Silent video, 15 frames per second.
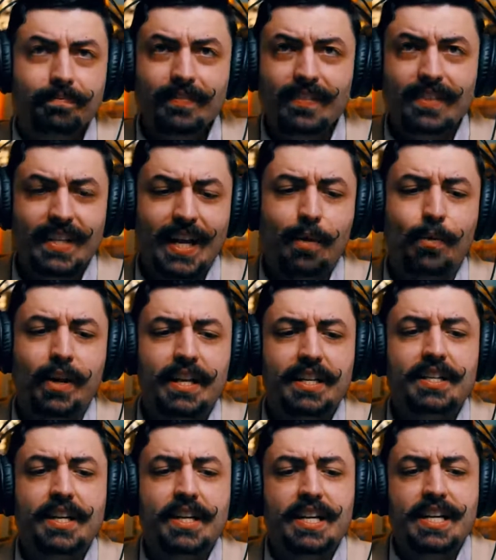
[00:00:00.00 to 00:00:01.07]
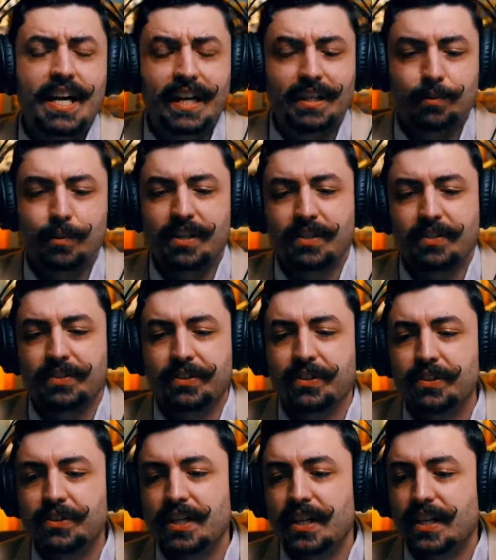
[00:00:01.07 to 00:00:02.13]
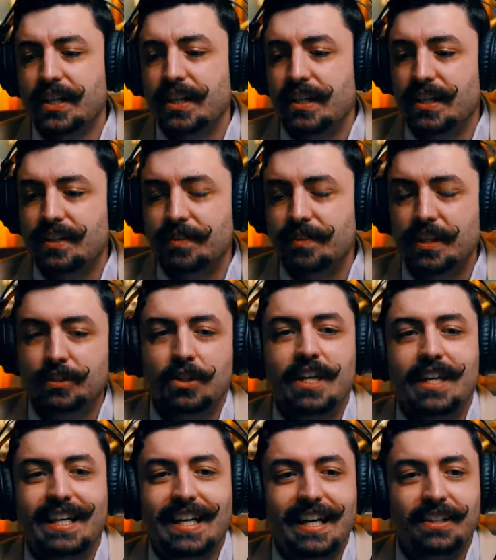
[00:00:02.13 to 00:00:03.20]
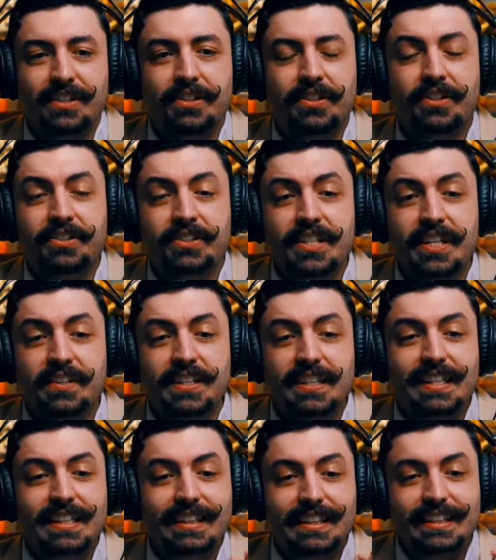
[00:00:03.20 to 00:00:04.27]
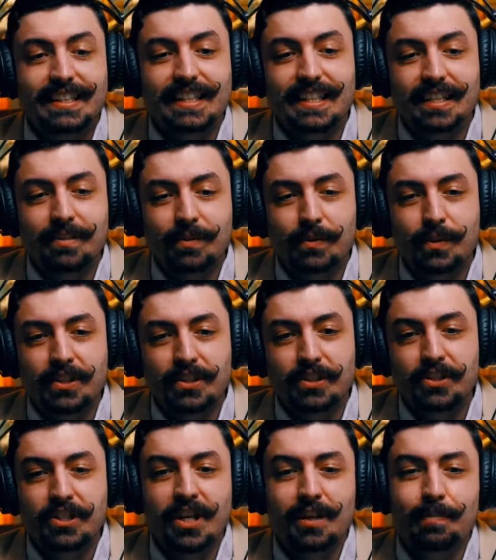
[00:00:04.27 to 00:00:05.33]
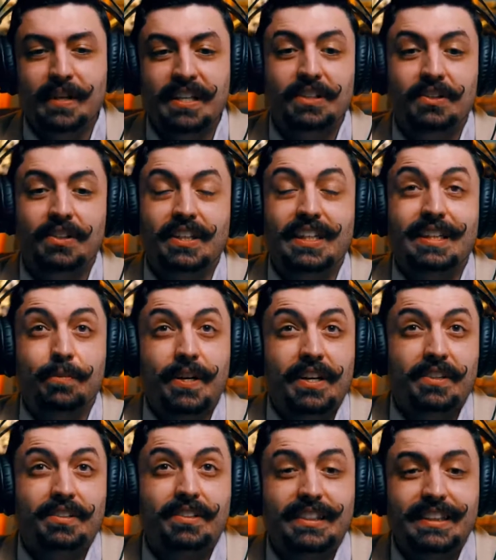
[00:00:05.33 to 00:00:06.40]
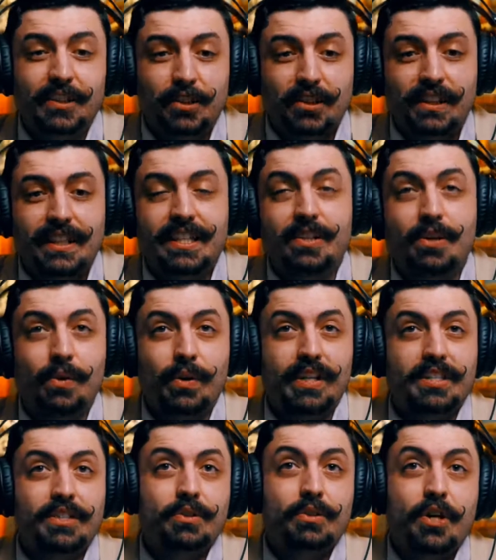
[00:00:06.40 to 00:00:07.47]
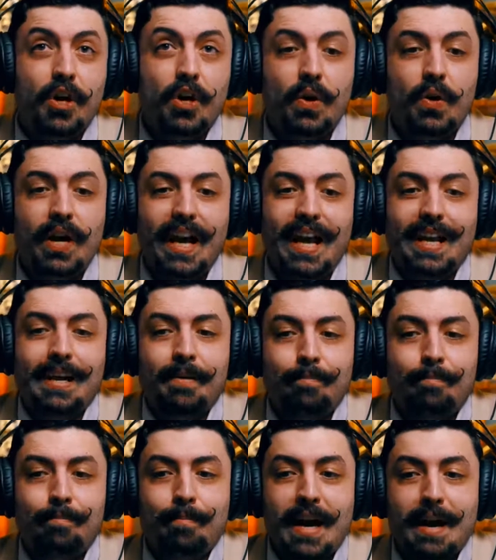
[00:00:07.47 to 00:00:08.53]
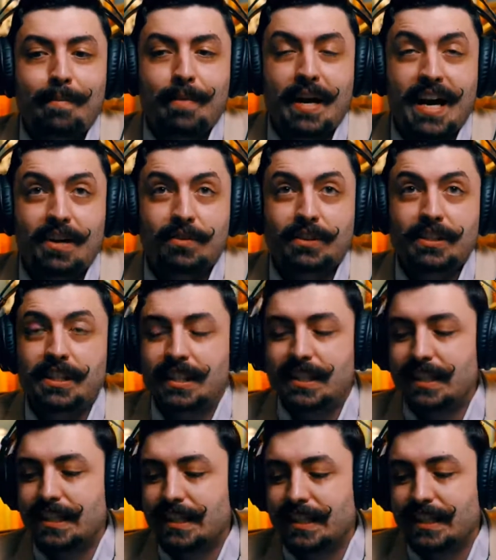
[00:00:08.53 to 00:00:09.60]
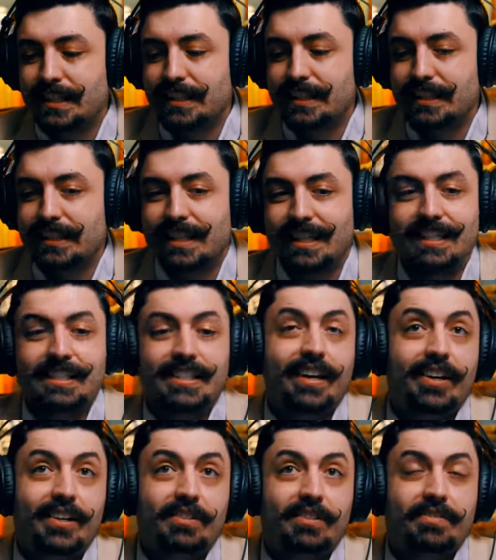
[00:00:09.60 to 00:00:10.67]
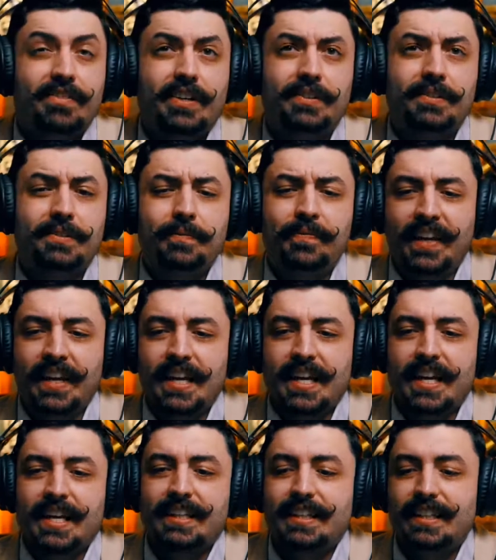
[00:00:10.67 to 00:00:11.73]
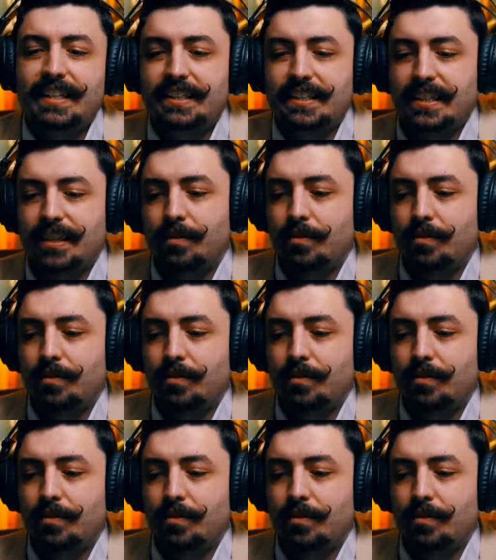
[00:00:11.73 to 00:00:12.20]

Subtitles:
That way, as we go through, I'll try and answer those. Now, like I said, I am going to share my screen and we are literally going to go and map out this entire funnel. And like I said,